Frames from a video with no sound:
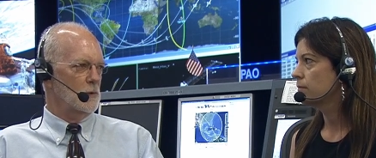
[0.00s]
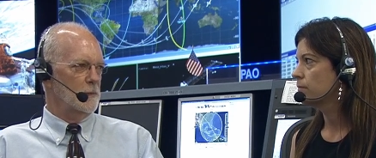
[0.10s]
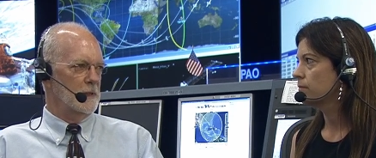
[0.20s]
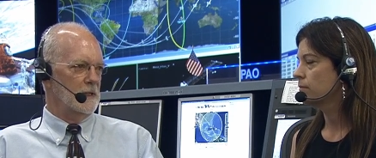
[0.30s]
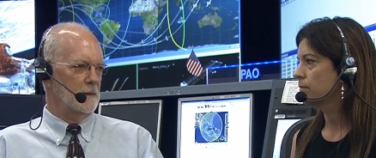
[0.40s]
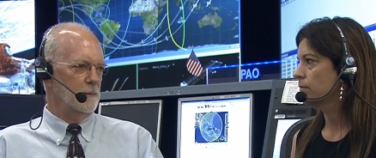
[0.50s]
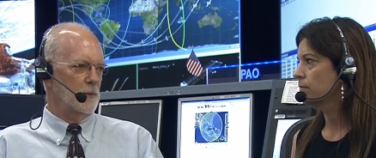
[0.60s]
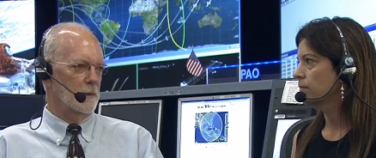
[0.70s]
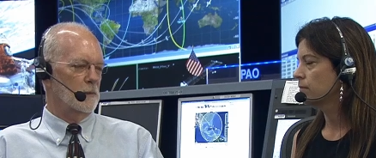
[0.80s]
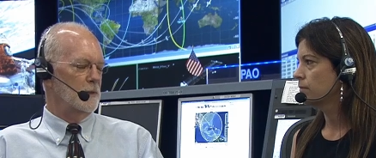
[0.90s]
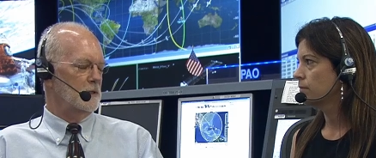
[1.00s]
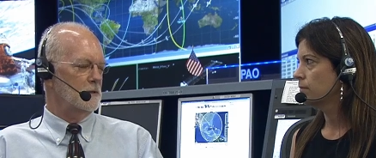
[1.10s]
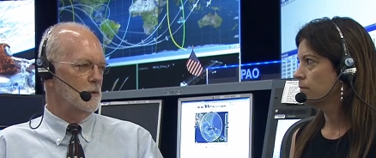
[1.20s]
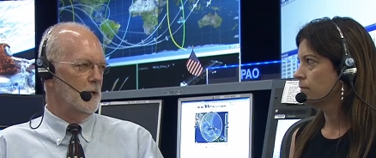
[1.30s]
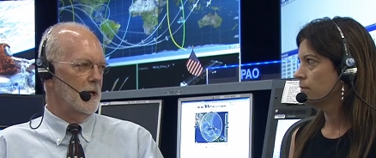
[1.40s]
Speaker 1: will be probably
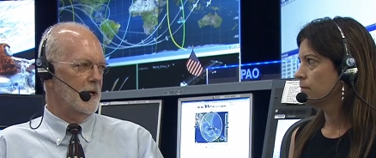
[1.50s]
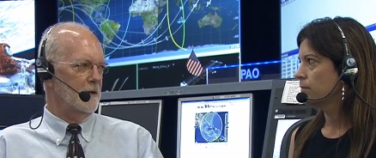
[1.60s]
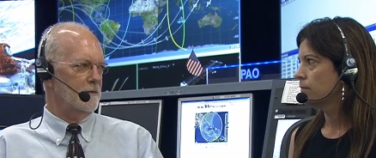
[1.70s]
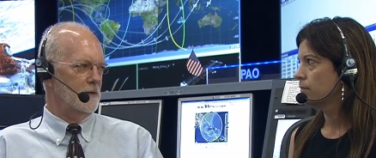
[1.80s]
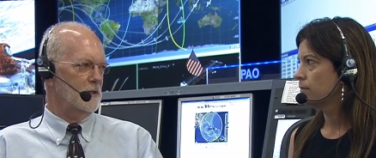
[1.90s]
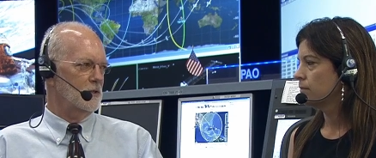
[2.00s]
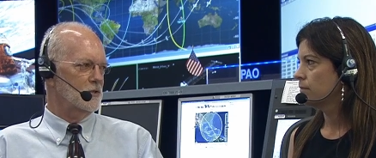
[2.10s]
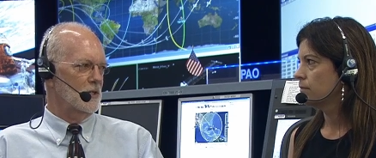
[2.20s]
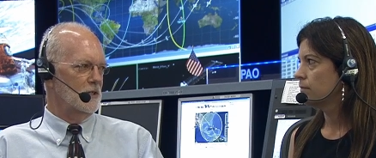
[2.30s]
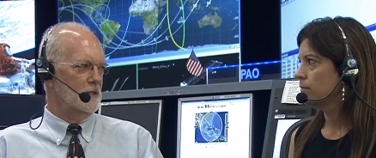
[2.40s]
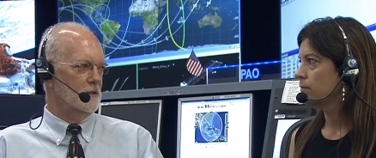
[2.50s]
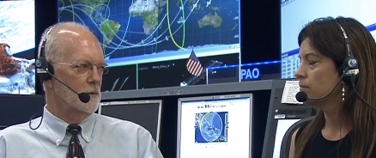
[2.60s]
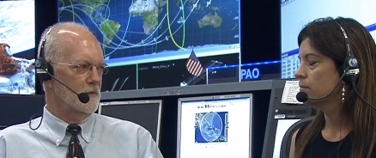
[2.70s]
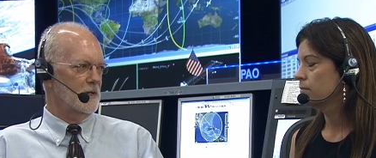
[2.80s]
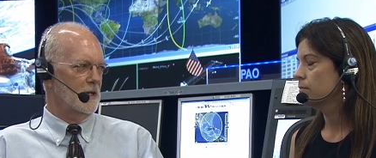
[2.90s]
two and a half years long.
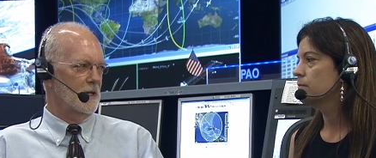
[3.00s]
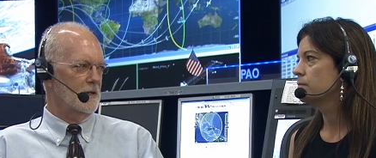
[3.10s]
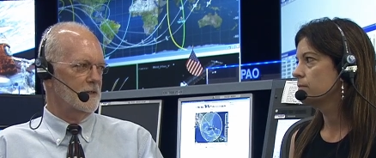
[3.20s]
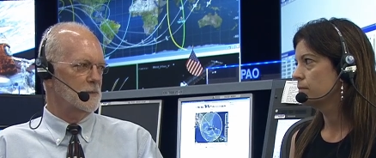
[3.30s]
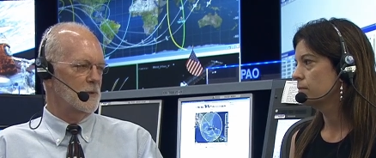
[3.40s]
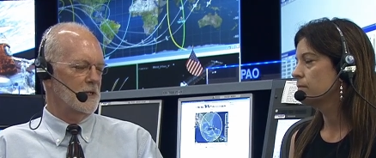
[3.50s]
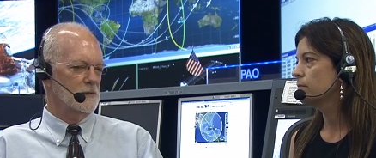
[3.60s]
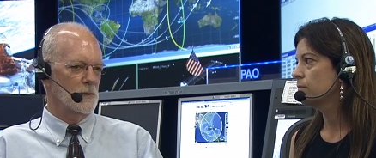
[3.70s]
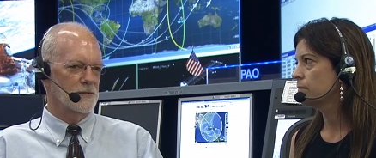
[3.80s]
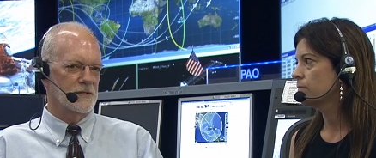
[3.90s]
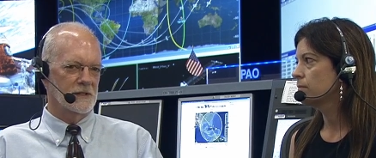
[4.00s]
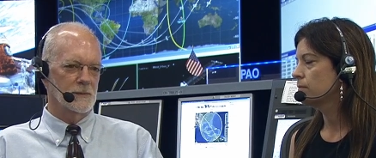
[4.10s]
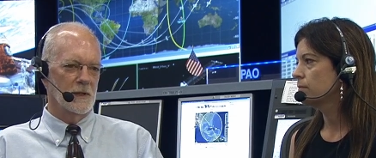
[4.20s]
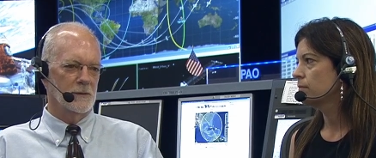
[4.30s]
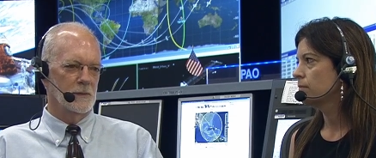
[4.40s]
We've got a lot of experience with
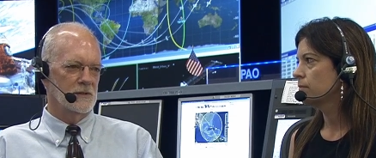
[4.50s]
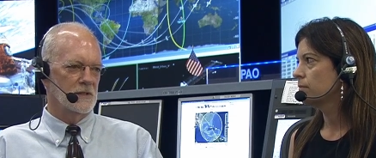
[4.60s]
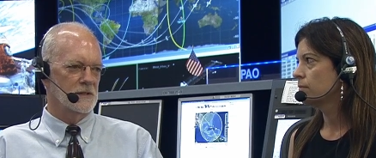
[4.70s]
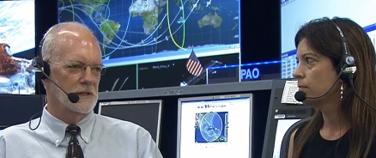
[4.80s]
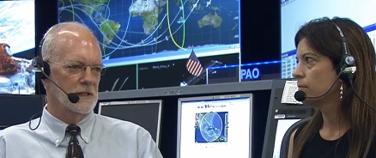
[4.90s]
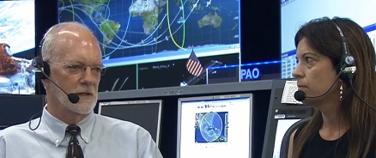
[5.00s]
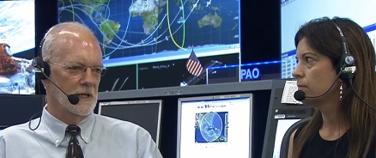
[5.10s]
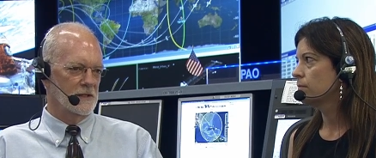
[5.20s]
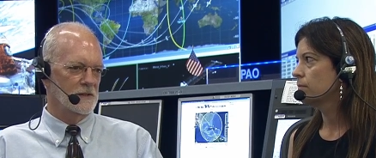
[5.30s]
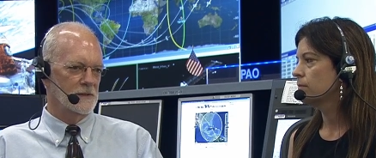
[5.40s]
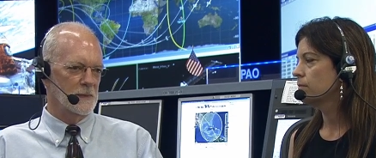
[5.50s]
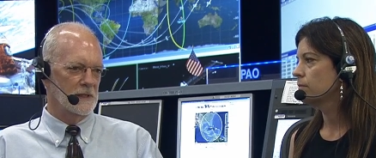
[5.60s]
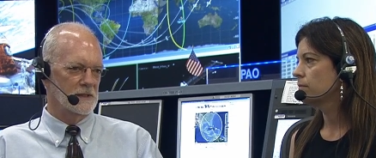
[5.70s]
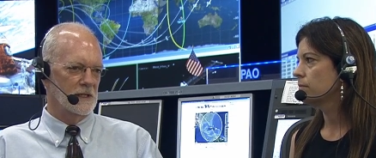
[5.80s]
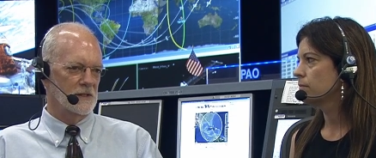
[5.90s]
six month missions on the International
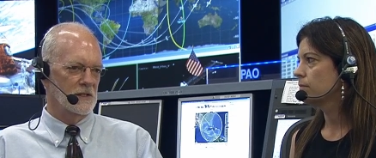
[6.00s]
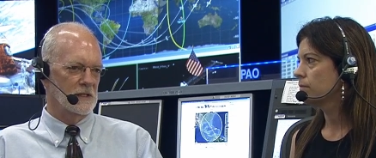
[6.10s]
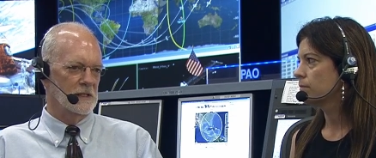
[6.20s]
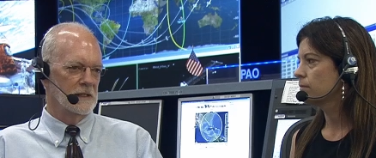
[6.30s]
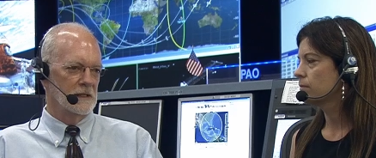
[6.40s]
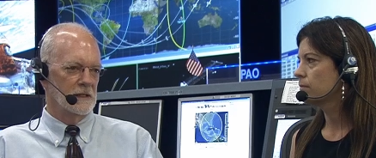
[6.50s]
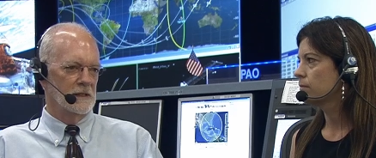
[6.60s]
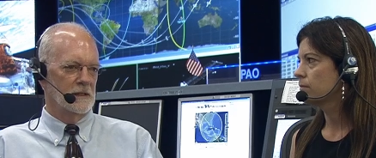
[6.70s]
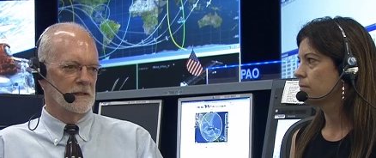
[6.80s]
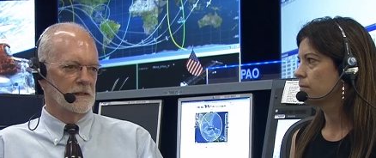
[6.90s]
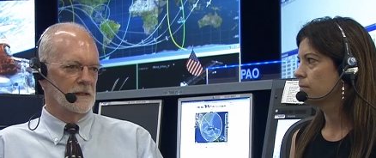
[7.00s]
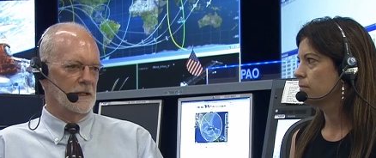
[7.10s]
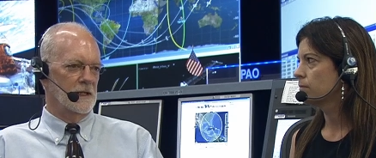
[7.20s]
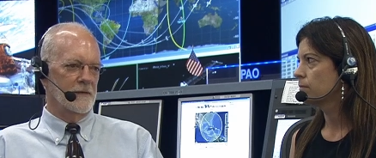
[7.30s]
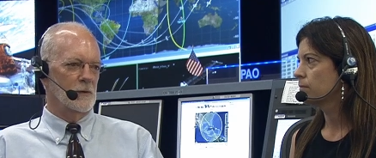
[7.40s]
Space Station.
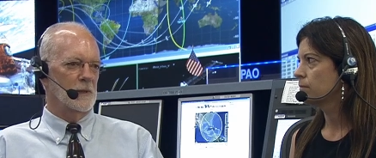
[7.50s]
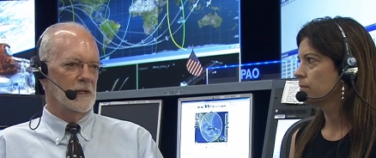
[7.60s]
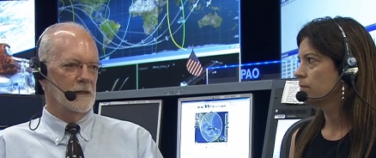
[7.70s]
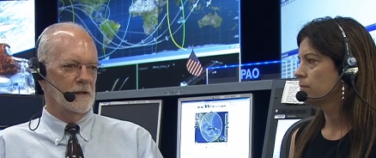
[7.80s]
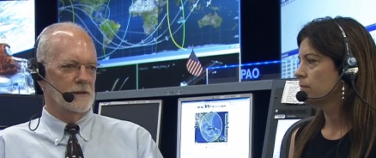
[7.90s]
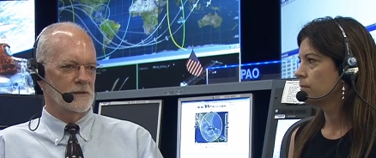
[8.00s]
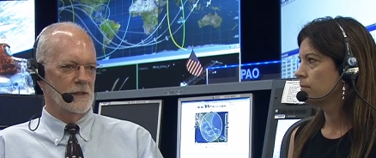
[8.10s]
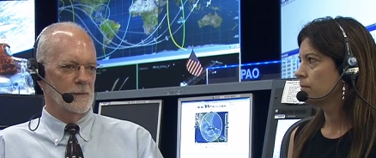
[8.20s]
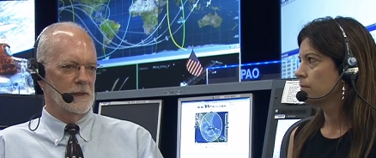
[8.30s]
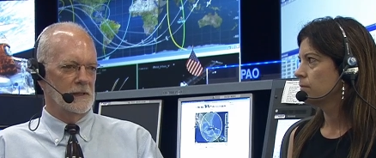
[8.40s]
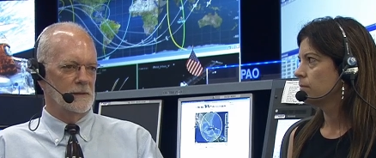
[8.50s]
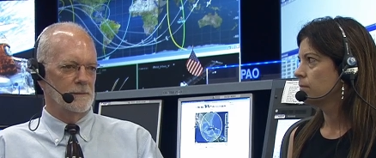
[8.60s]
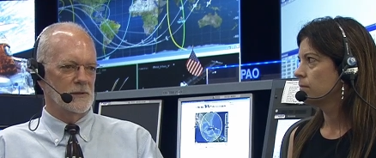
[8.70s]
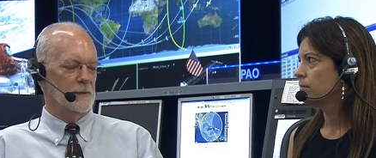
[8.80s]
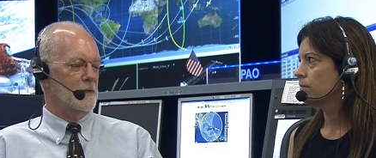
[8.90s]
Inevitably, there's going to be
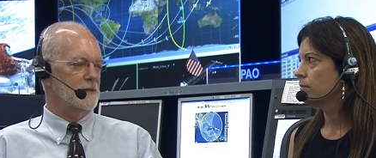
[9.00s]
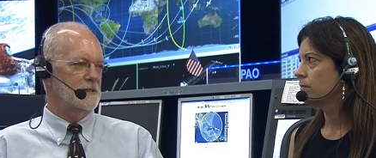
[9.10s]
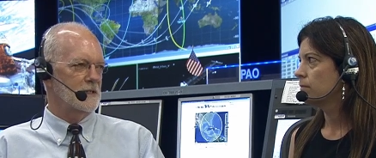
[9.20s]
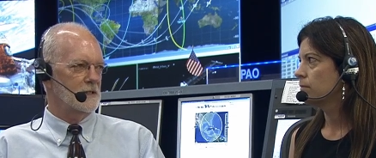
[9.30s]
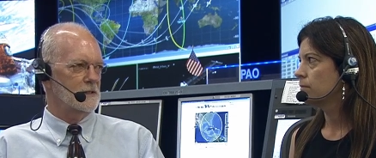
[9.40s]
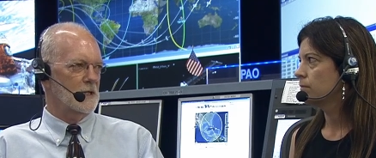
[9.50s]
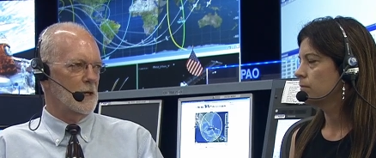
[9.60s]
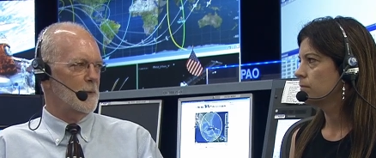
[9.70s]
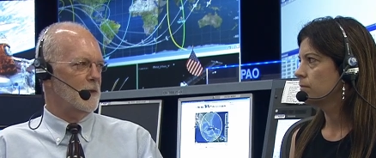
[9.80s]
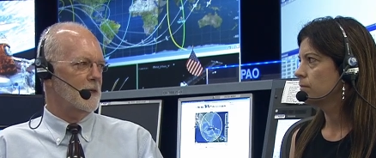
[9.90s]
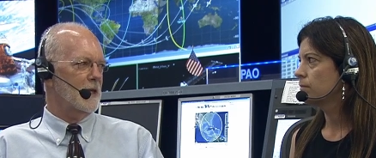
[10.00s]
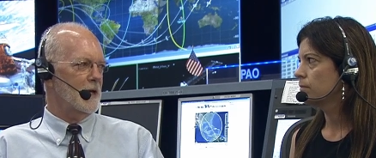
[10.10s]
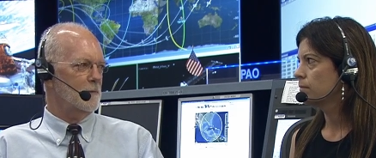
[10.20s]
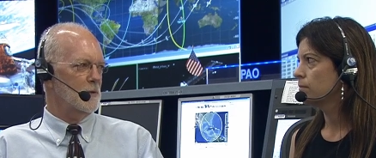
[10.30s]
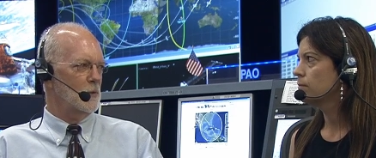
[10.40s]
somebody that says, How about the
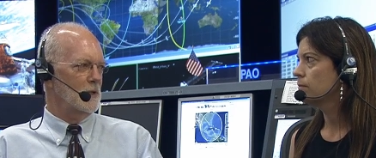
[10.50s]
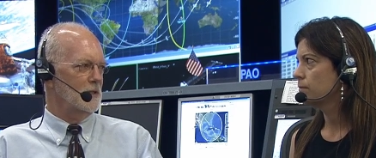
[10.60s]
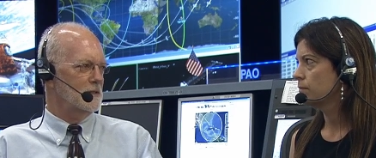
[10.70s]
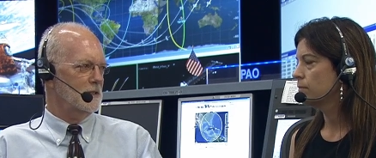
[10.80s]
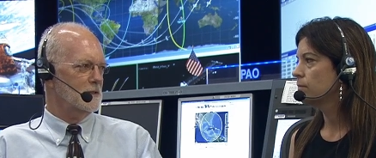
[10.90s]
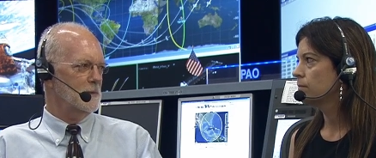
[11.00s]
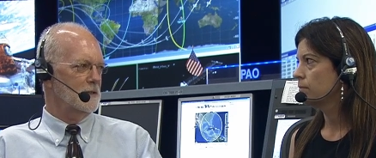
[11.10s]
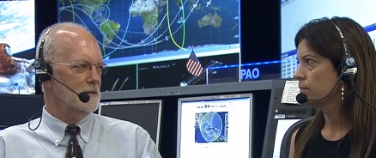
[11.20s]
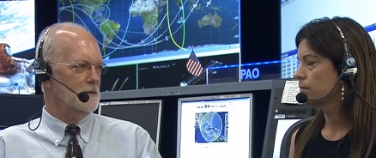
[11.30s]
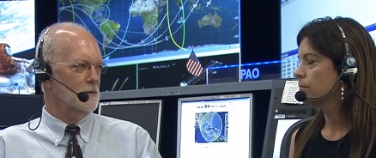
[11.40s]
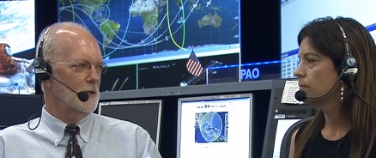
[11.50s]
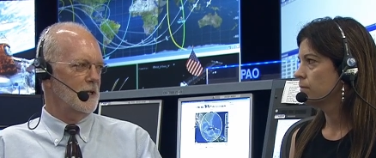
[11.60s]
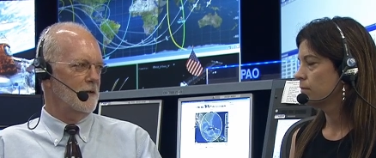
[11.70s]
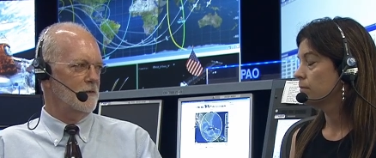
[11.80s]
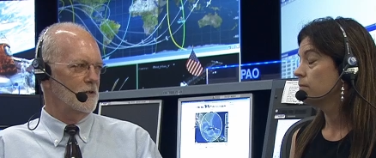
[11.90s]
gap between six months and two and a
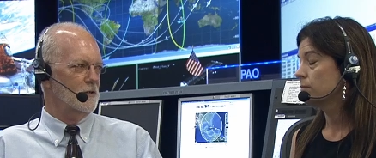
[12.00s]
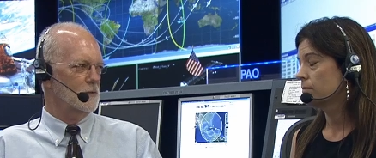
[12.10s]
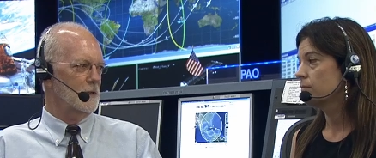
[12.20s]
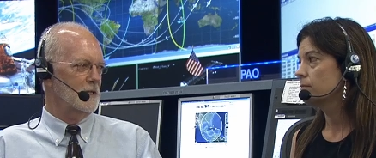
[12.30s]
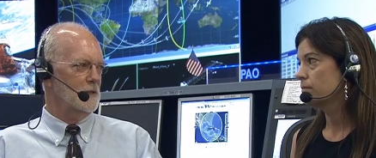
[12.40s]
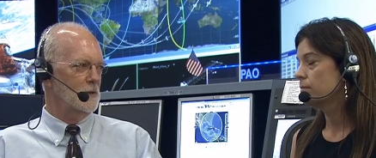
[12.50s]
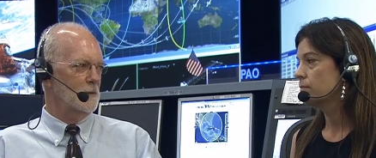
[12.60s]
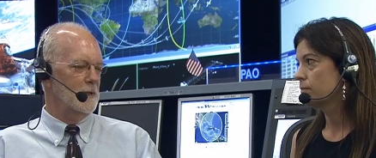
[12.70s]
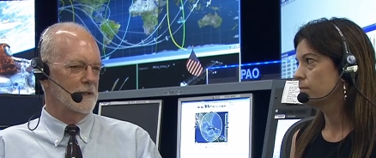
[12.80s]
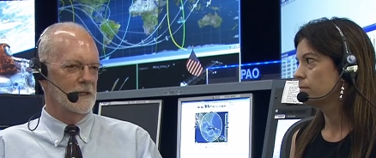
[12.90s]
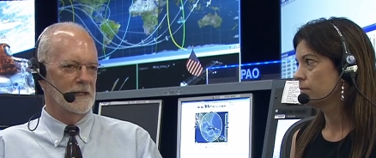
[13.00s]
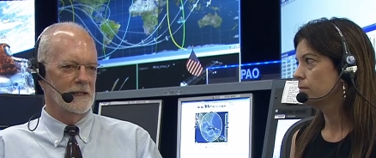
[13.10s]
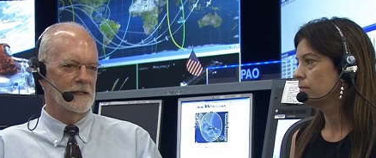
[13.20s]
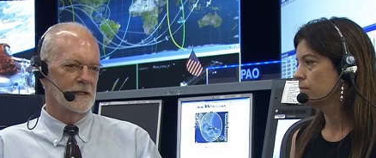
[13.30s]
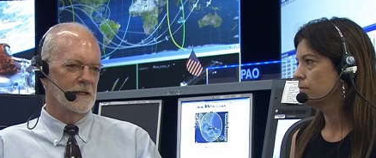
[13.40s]
half years? What are you doing about that?